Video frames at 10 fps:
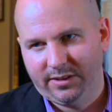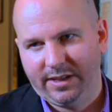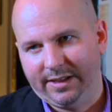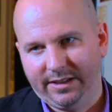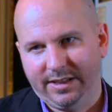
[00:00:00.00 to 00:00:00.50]

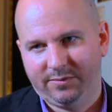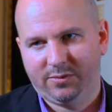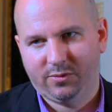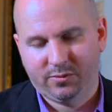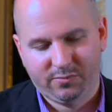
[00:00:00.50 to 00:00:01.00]
like le-
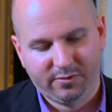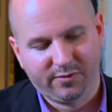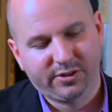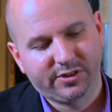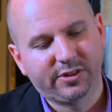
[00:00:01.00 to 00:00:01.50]

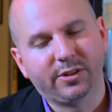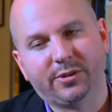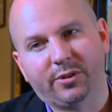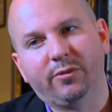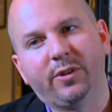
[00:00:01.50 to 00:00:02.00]
reverses into
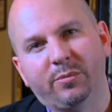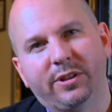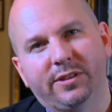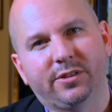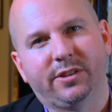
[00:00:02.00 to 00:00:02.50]
his own
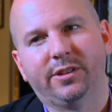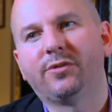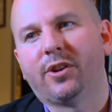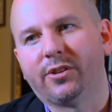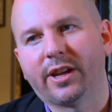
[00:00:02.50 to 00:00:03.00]
footprints so that his
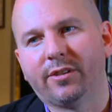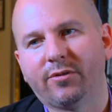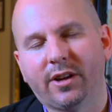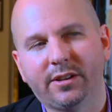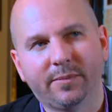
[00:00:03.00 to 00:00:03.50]
father can't
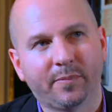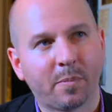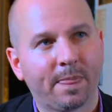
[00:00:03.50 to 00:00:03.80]
find him.